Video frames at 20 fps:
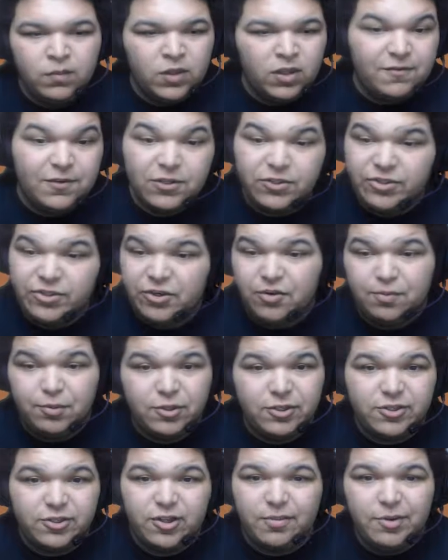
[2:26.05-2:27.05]
If you see her,
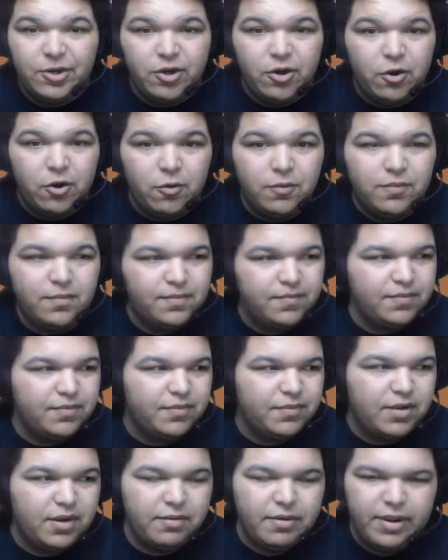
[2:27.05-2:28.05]
please let me know.
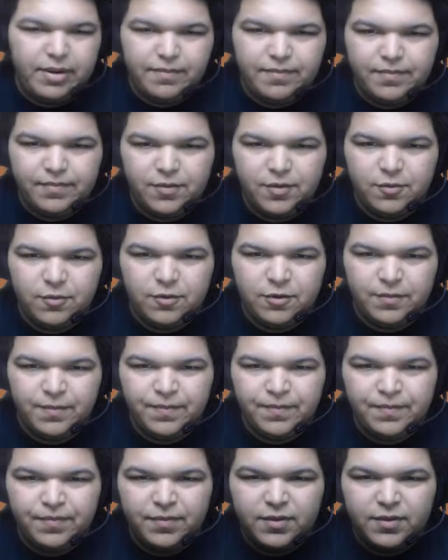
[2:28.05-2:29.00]
All right, cool.